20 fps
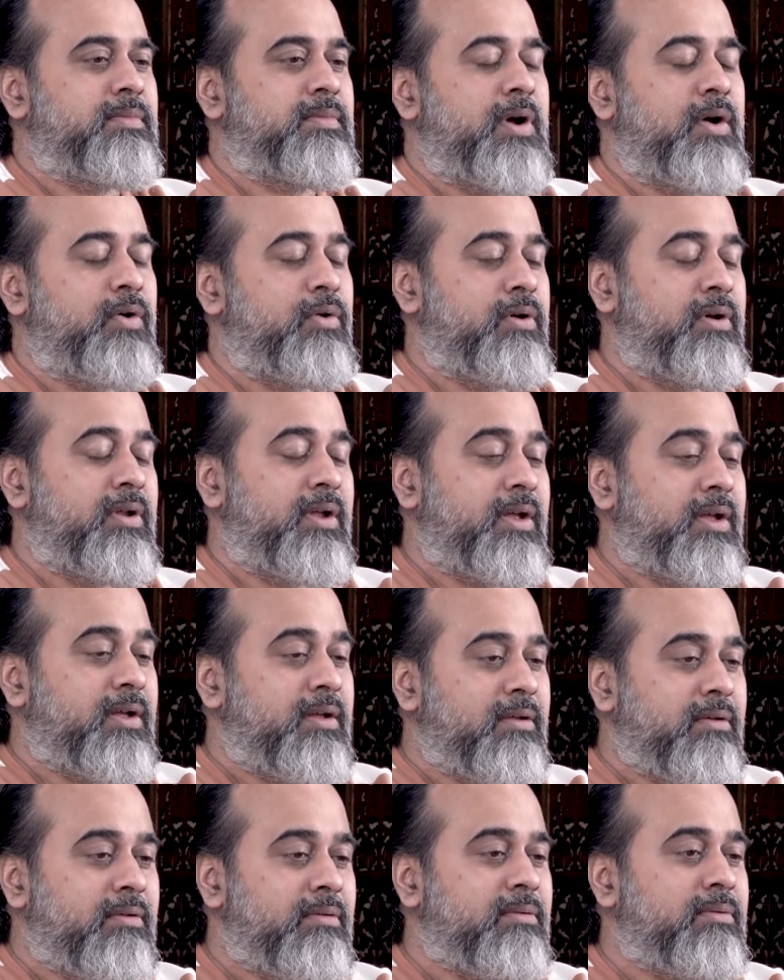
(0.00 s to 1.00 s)
How
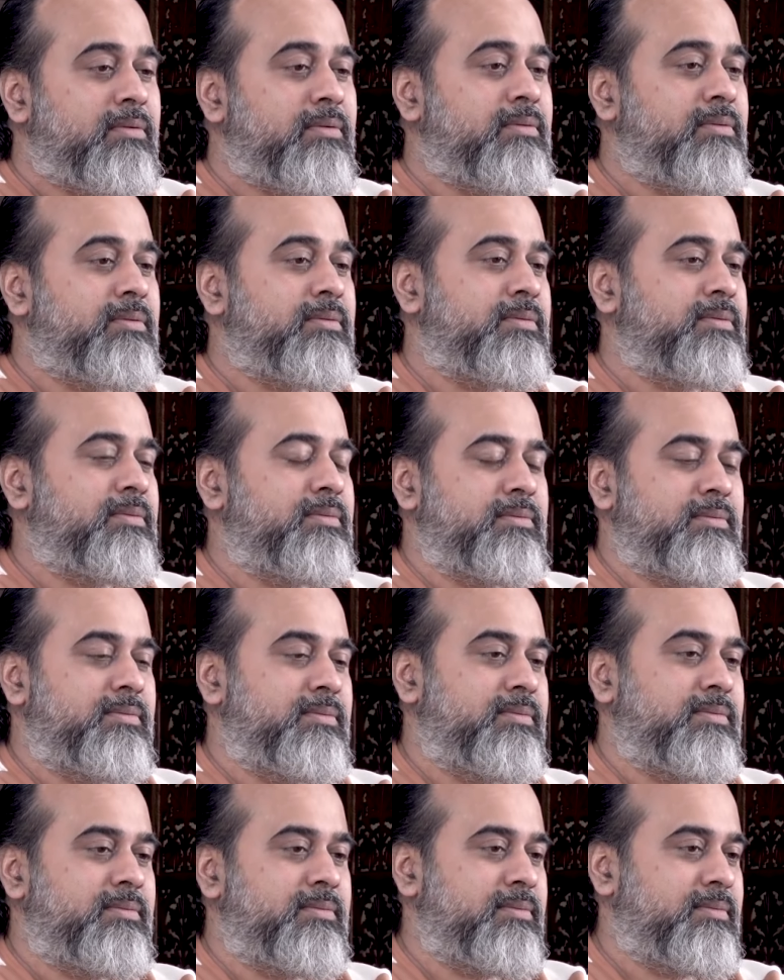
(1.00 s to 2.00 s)
dare you
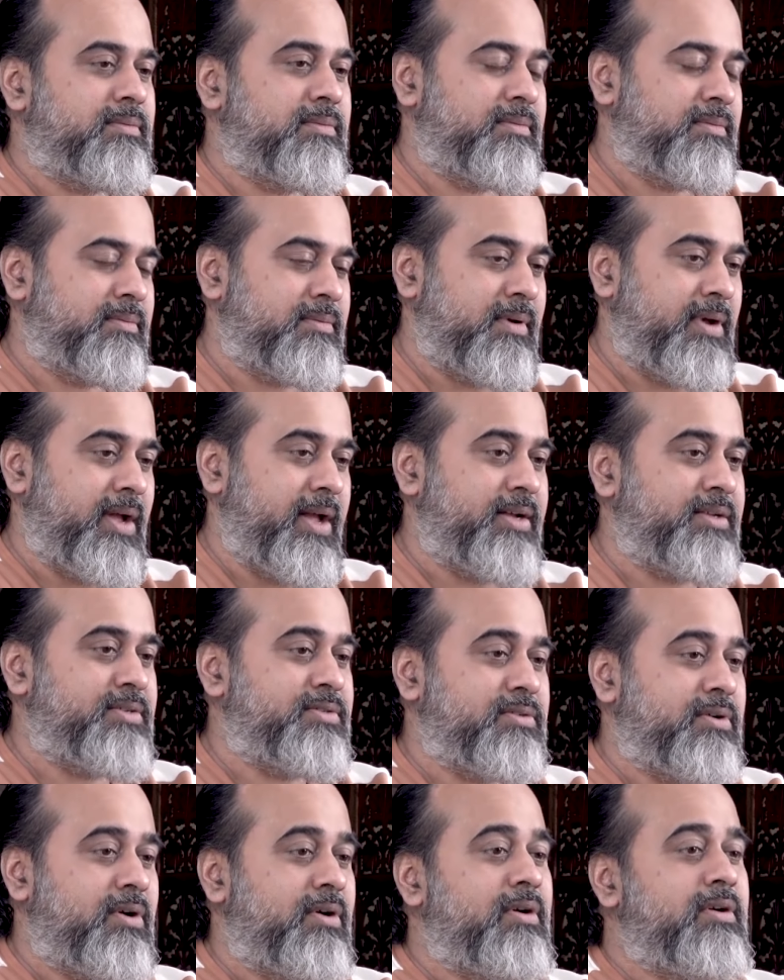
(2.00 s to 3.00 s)

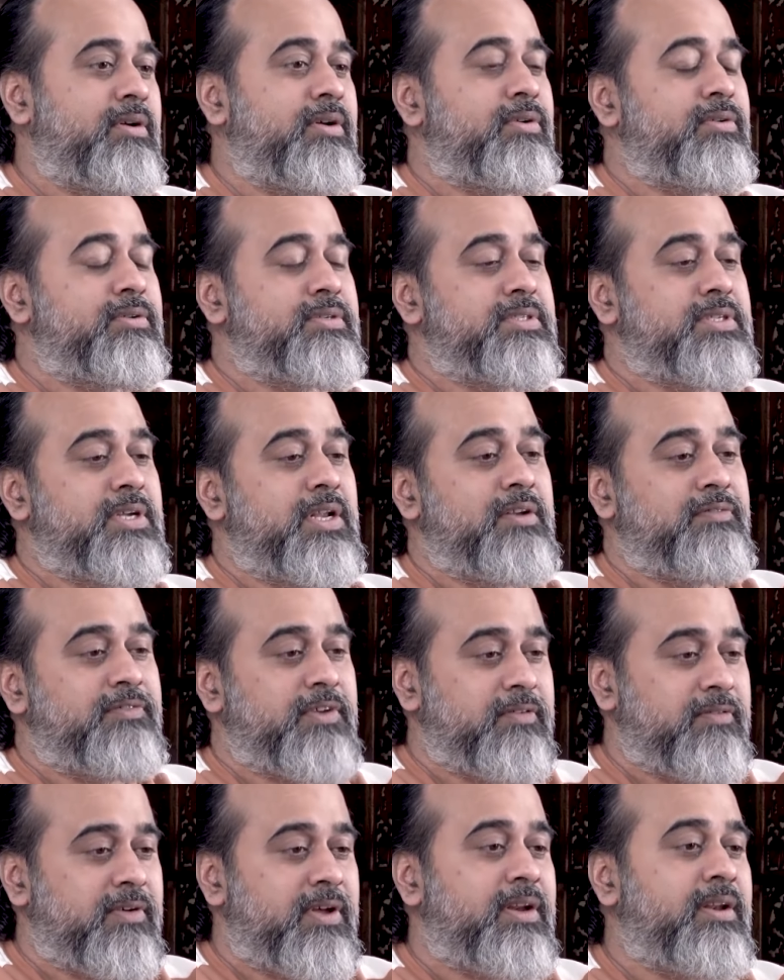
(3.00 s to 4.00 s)
exalt yourself
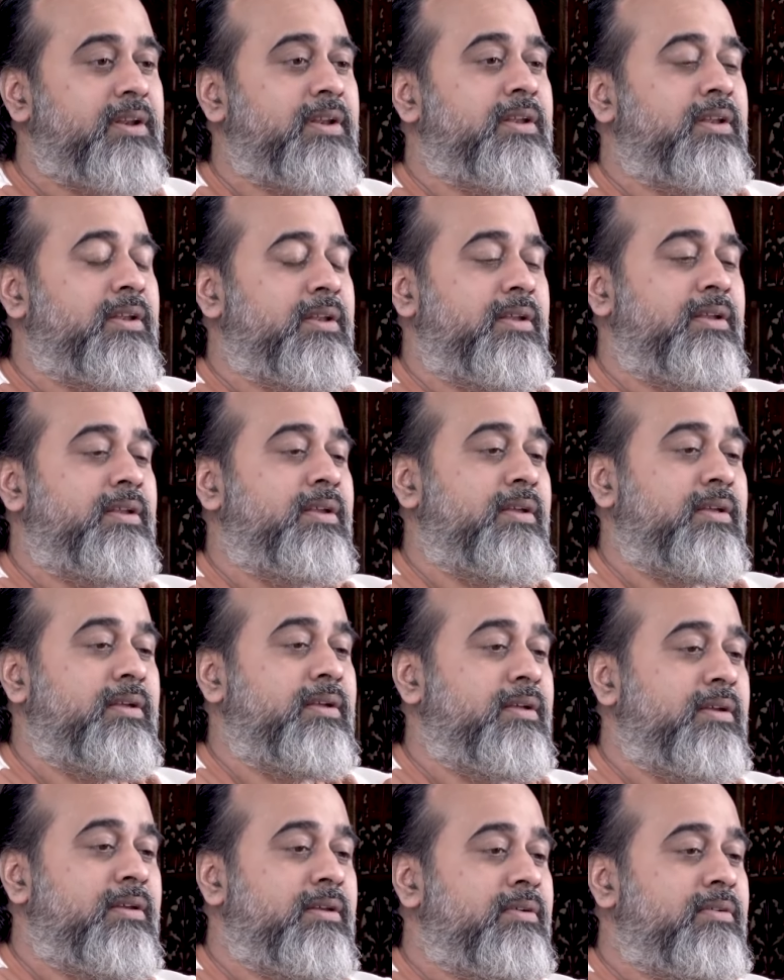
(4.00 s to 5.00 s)
even
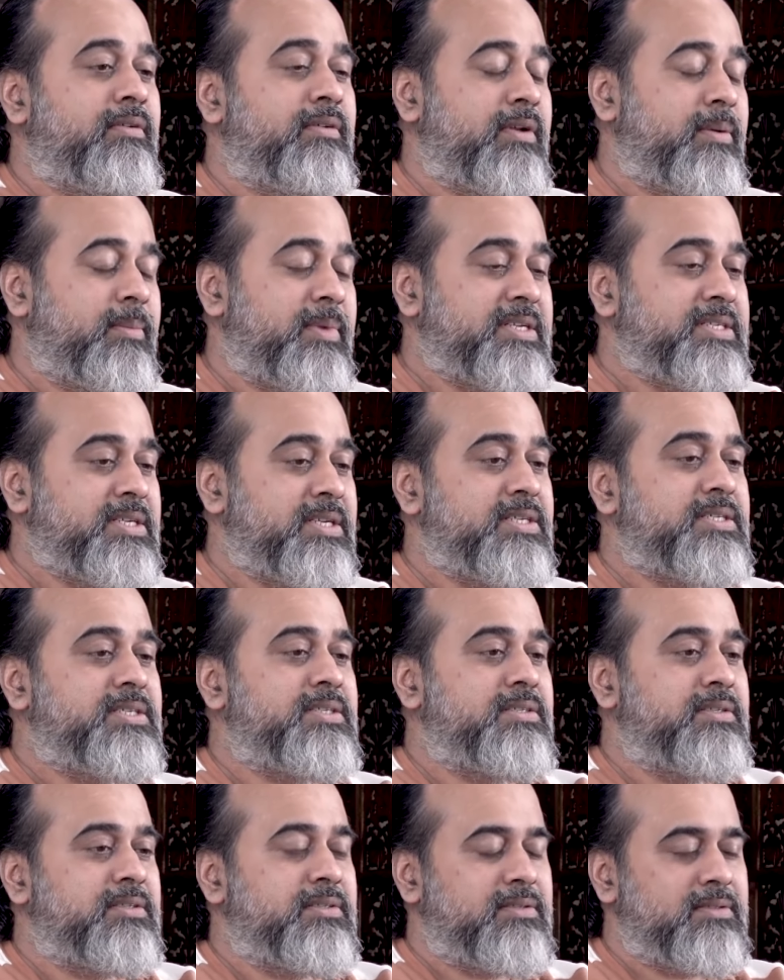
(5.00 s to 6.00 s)
in your
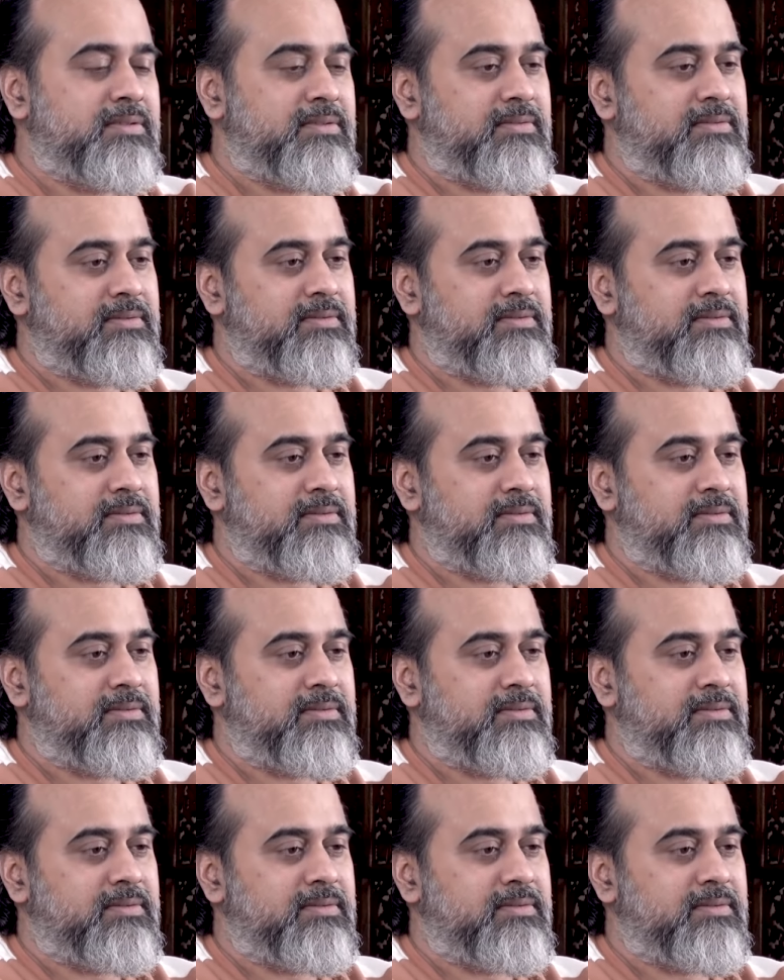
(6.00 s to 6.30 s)
imagination?